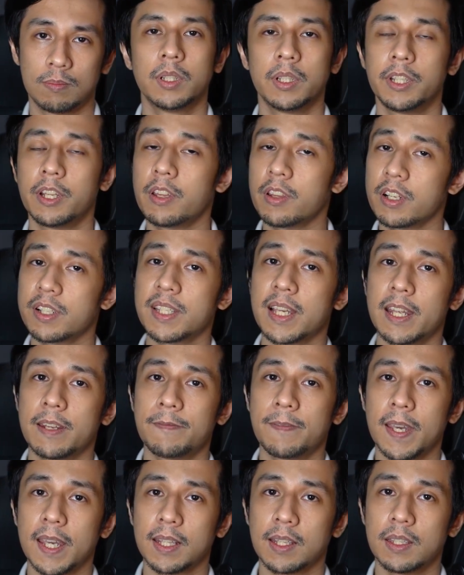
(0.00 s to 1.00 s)
Another side
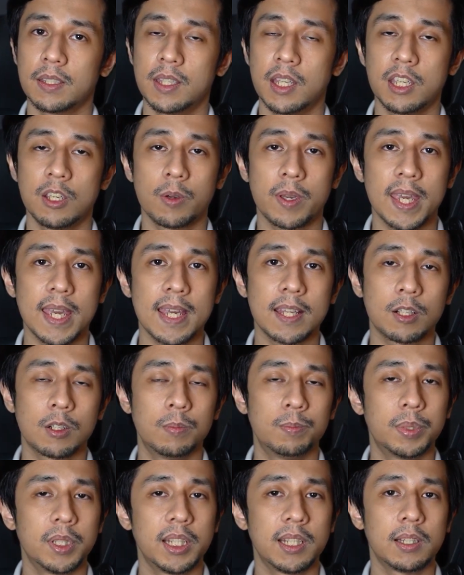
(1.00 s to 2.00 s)
effect is that you can't
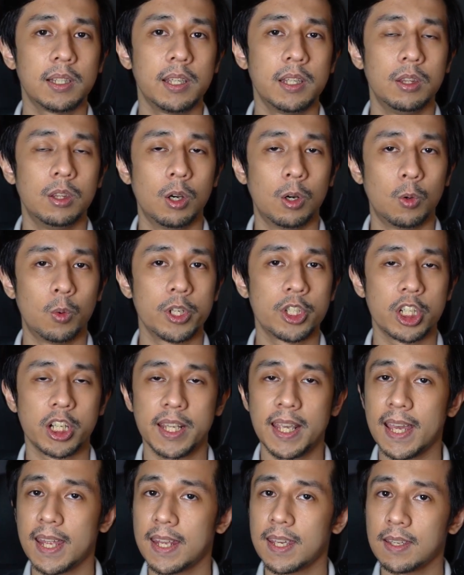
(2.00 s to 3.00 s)
completely know what
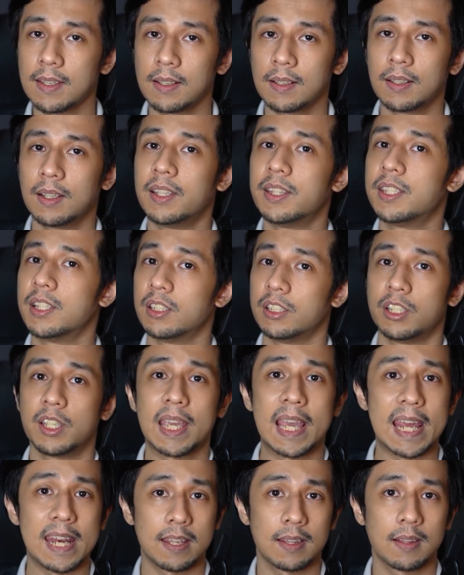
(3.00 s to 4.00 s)
you're getting until you
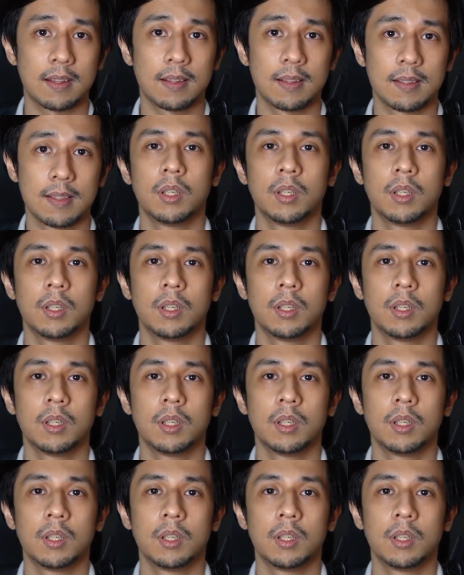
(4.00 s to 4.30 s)
get it.